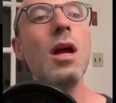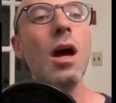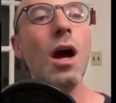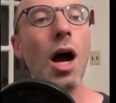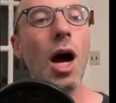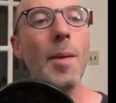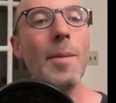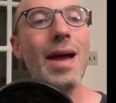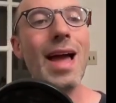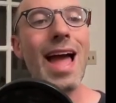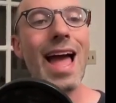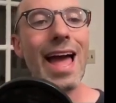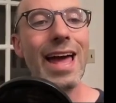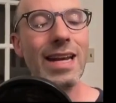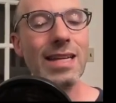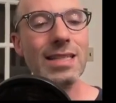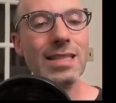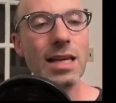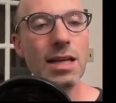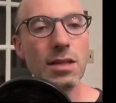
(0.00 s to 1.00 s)
Um, and
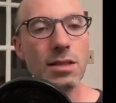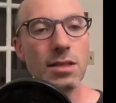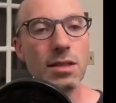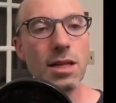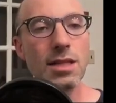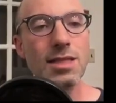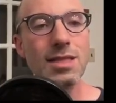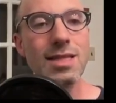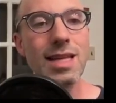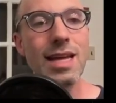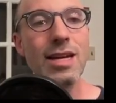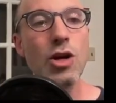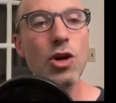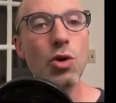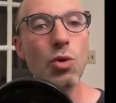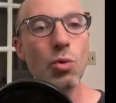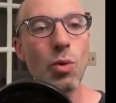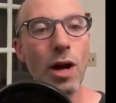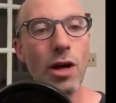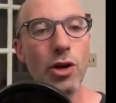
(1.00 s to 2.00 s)
it tells us that
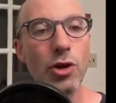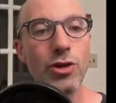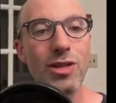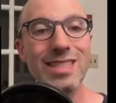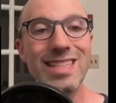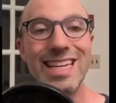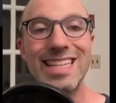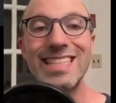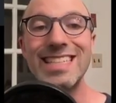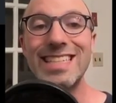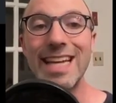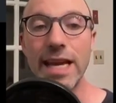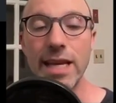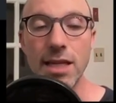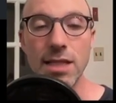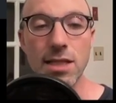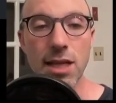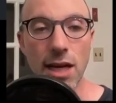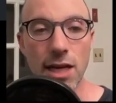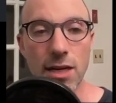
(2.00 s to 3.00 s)
record is a data
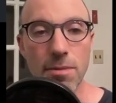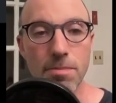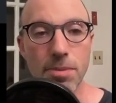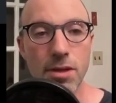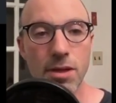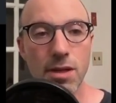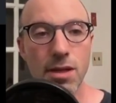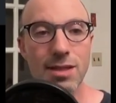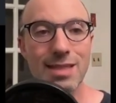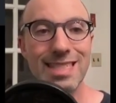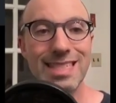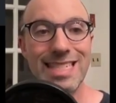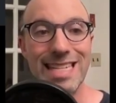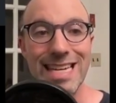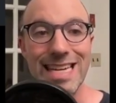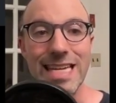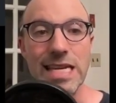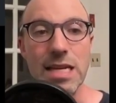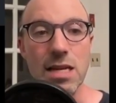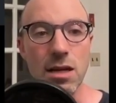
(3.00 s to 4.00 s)
type,
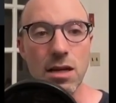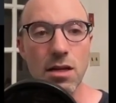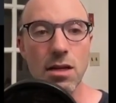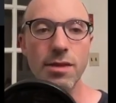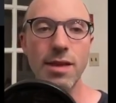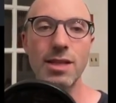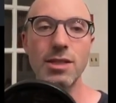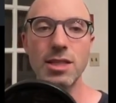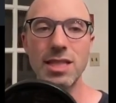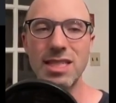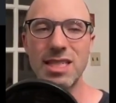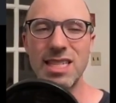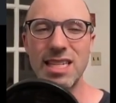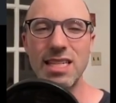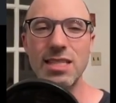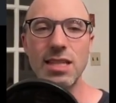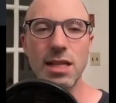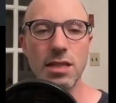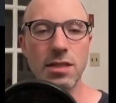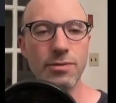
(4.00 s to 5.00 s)
D, that's the D
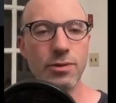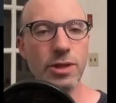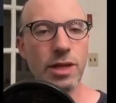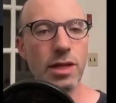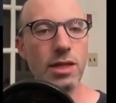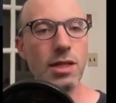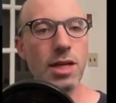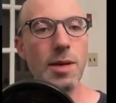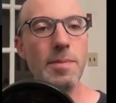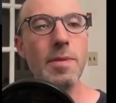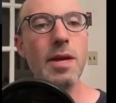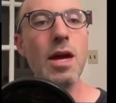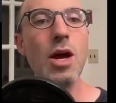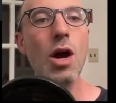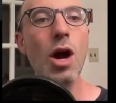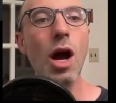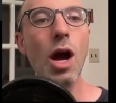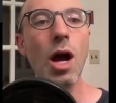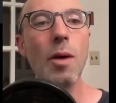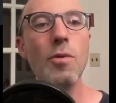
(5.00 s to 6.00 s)
stands for data type,
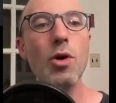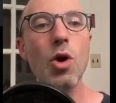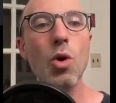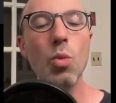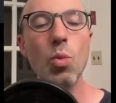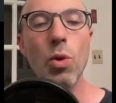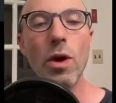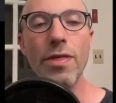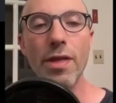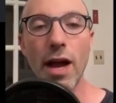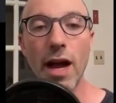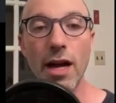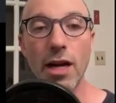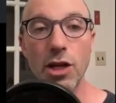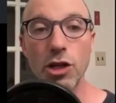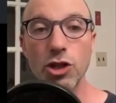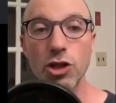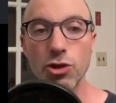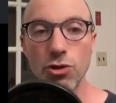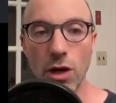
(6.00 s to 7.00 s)
um, with a
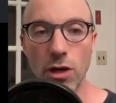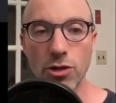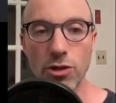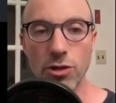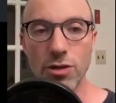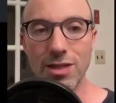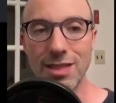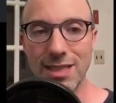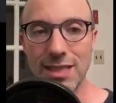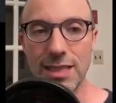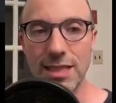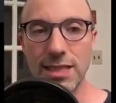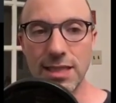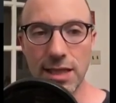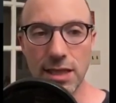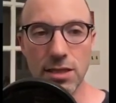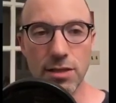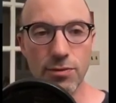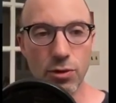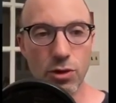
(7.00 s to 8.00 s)
constructor. The C
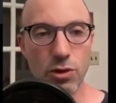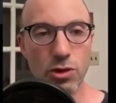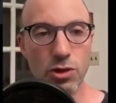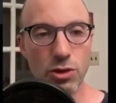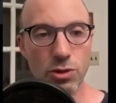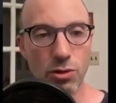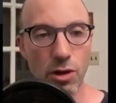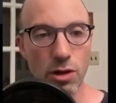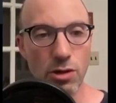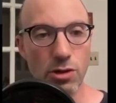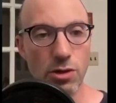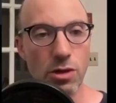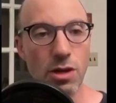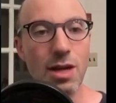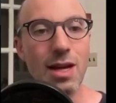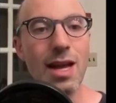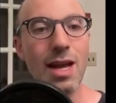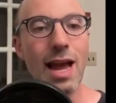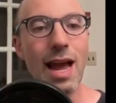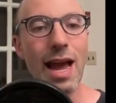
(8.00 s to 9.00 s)
stands for constructor.
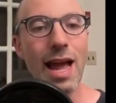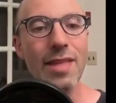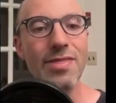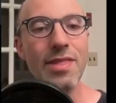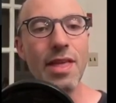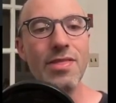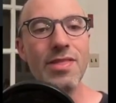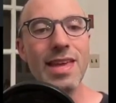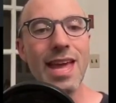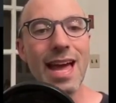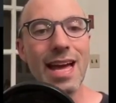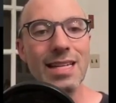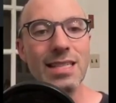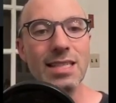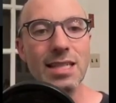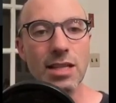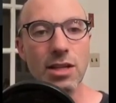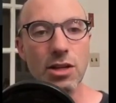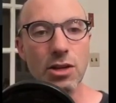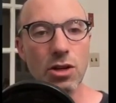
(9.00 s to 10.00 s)
And then the
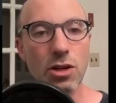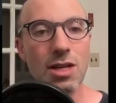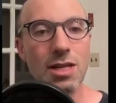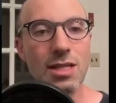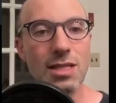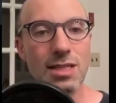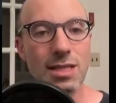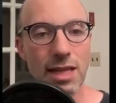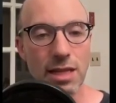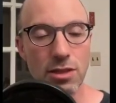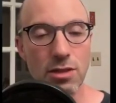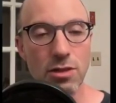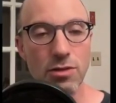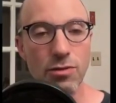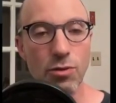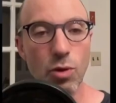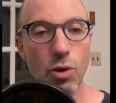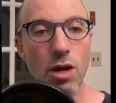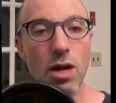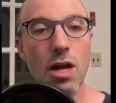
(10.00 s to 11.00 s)
S here stands
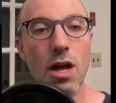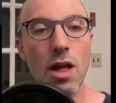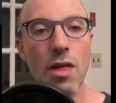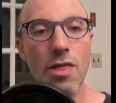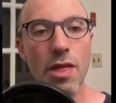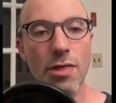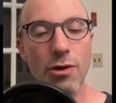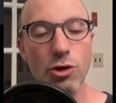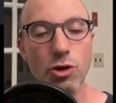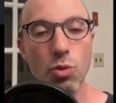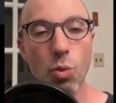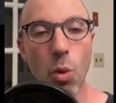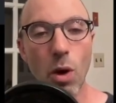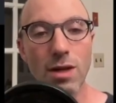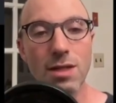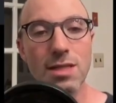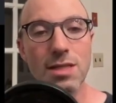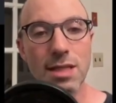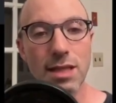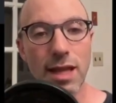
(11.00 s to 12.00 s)
for that there's
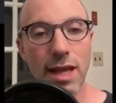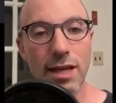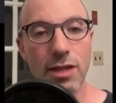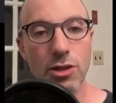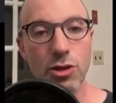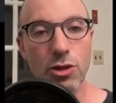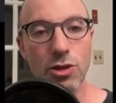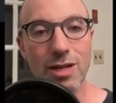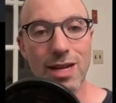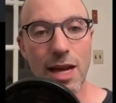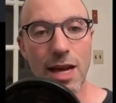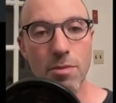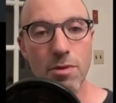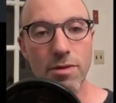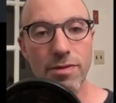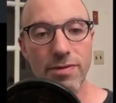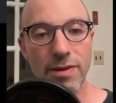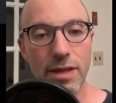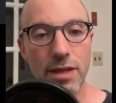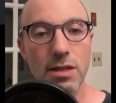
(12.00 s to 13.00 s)
one selector named
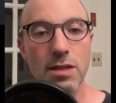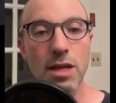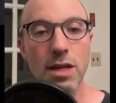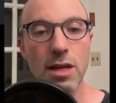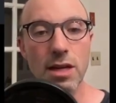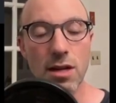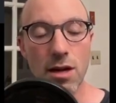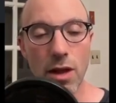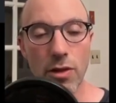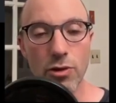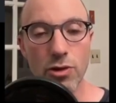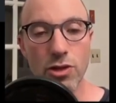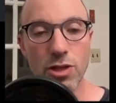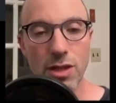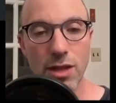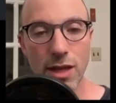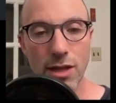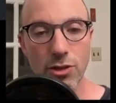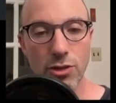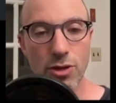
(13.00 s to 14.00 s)
field and another
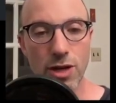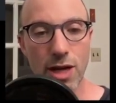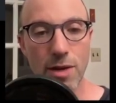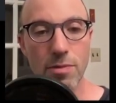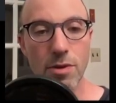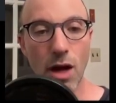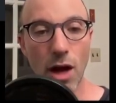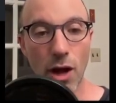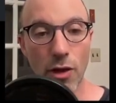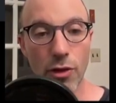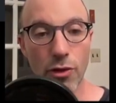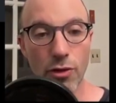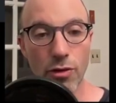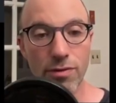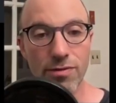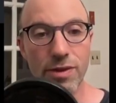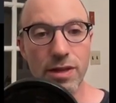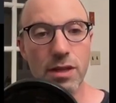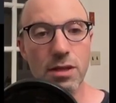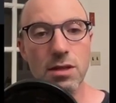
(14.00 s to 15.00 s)
selector named other
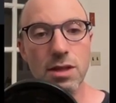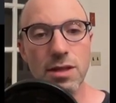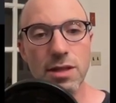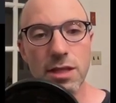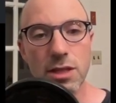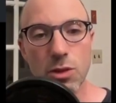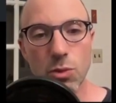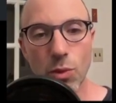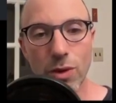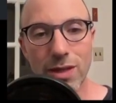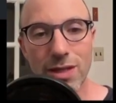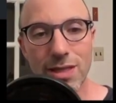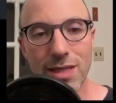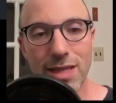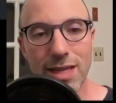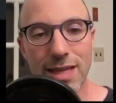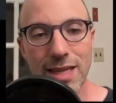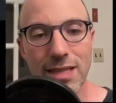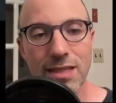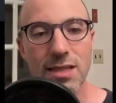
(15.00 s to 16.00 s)
field. And this one is
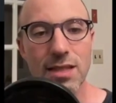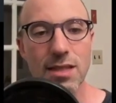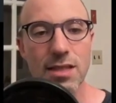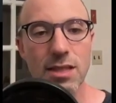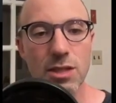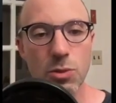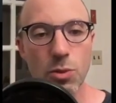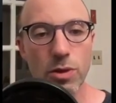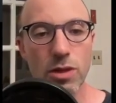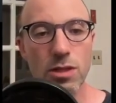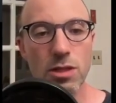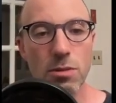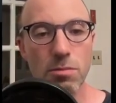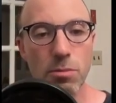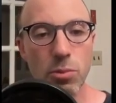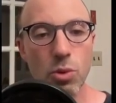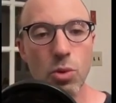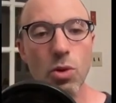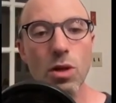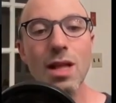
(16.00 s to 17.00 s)
an int and this one is a
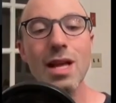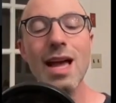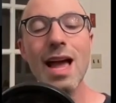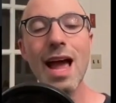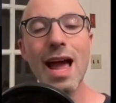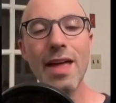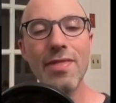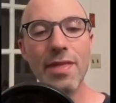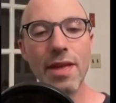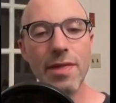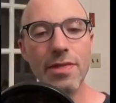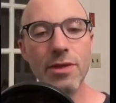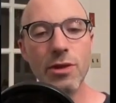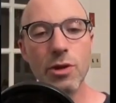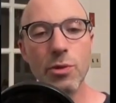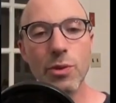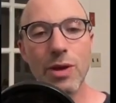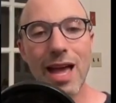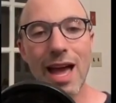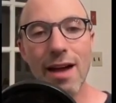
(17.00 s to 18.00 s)
bool. And then
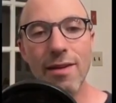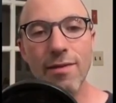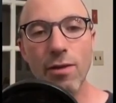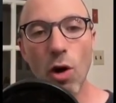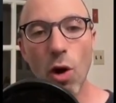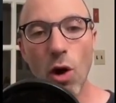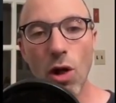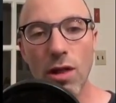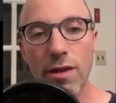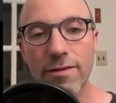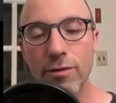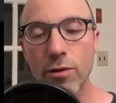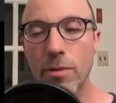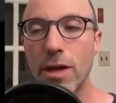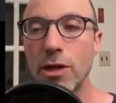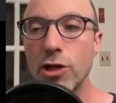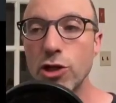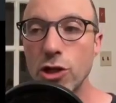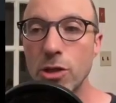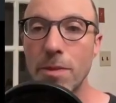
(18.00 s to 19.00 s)
we have all
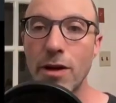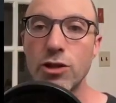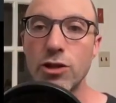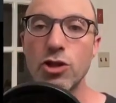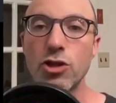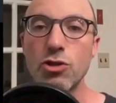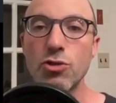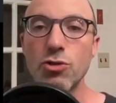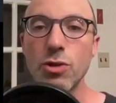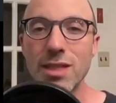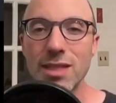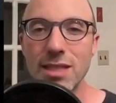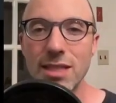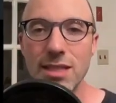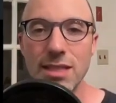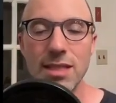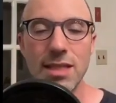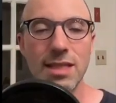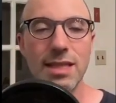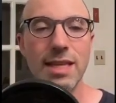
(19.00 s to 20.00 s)
information about
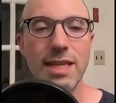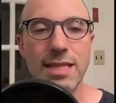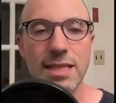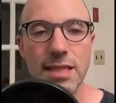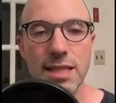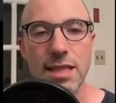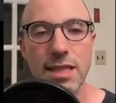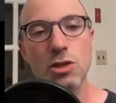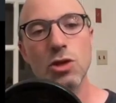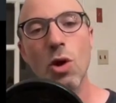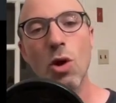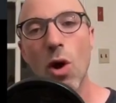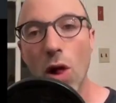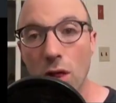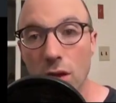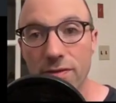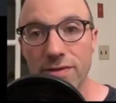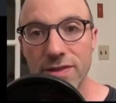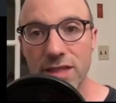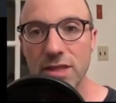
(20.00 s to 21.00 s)
strictness and laziness and
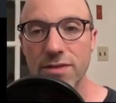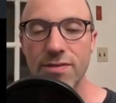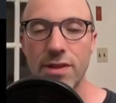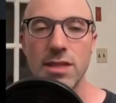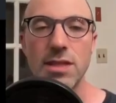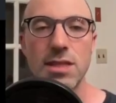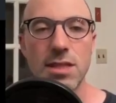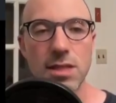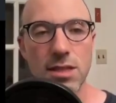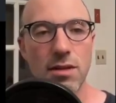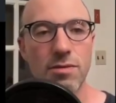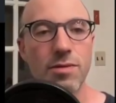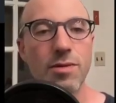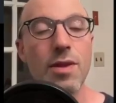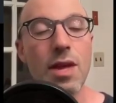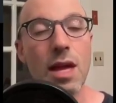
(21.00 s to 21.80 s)
all of this fun stuff.